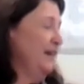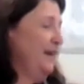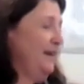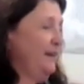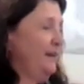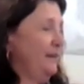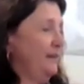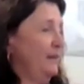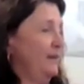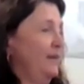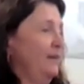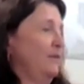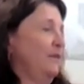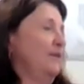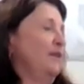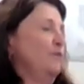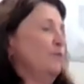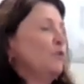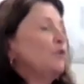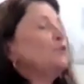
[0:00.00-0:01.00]
and
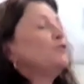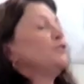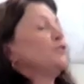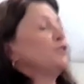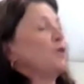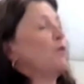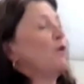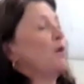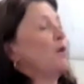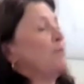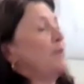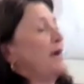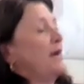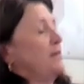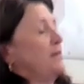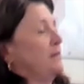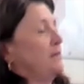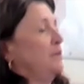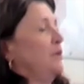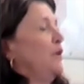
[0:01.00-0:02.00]
it will show up
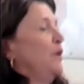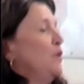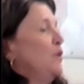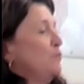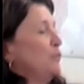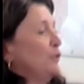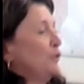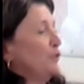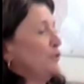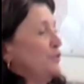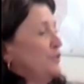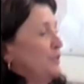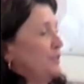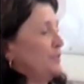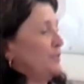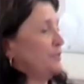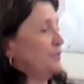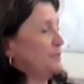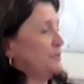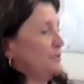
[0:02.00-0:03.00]
as a
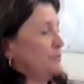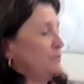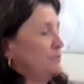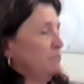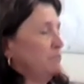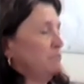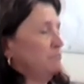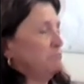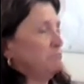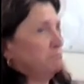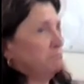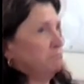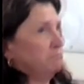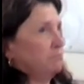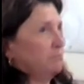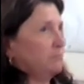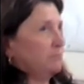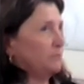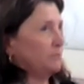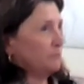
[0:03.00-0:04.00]
purchase
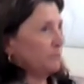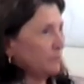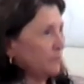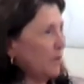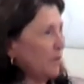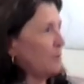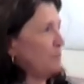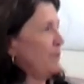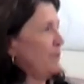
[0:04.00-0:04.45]
on